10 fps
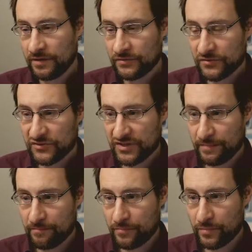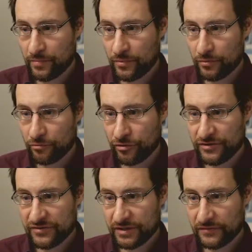So some more
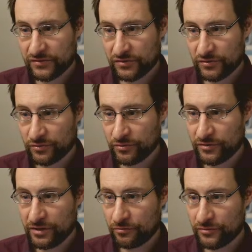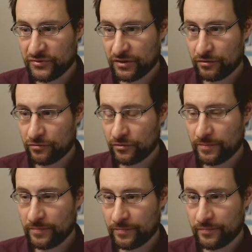stuff. So goes our
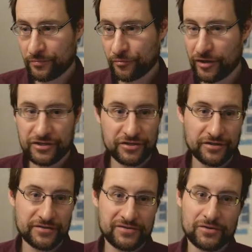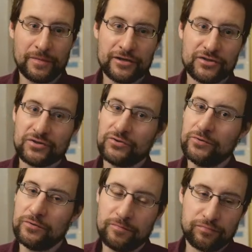precious. So much
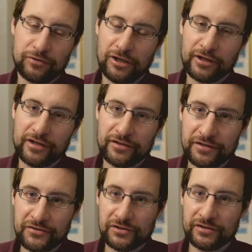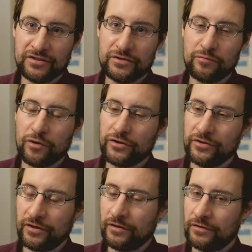to plugging an Intel DG1
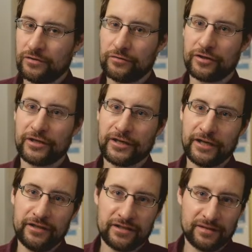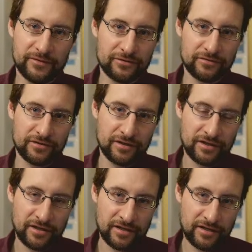or Arc anytime into an
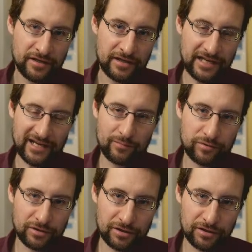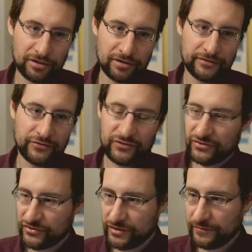Apple
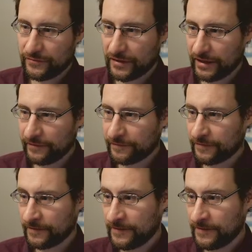G5.